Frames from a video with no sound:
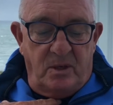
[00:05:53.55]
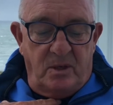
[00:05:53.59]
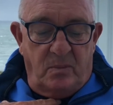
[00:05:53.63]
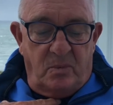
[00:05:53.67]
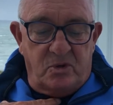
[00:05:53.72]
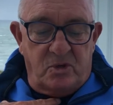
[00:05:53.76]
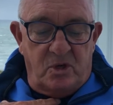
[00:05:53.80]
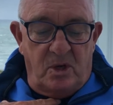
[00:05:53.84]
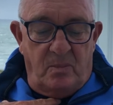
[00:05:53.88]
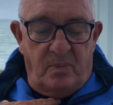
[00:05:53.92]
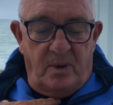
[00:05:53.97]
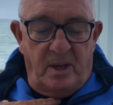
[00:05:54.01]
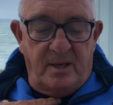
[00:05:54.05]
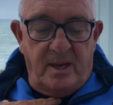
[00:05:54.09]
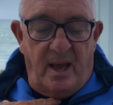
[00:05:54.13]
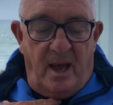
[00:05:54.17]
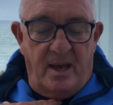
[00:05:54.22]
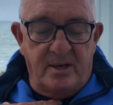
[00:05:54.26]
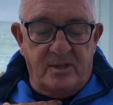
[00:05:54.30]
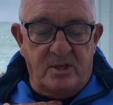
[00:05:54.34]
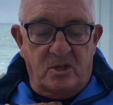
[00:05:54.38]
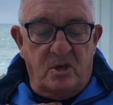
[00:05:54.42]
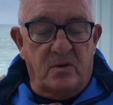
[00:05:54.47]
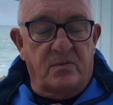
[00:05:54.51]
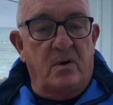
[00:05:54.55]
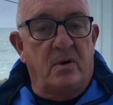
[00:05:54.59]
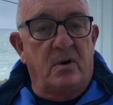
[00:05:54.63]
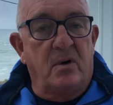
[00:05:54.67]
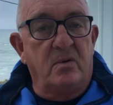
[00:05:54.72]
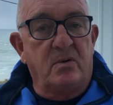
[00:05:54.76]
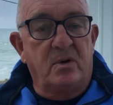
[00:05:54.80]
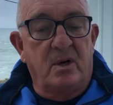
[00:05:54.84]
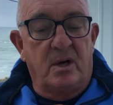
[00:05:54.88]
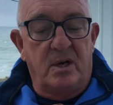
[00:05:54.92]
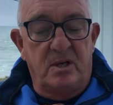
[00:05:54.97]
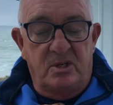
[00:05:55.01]
was simply an addict of her
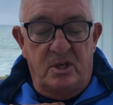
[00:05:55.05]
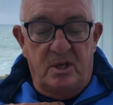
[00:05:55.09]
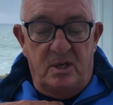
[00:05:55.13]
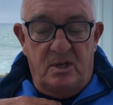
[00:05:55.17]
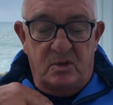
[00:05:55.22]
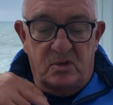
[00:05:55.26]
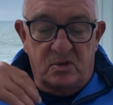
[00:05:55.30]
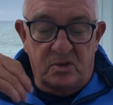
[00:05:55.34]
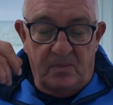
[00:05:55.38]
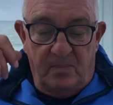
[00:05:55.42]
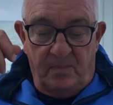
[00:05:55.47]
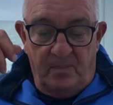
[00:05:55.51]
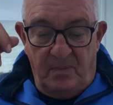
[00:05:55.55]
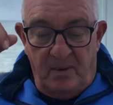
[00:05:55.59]
own ideas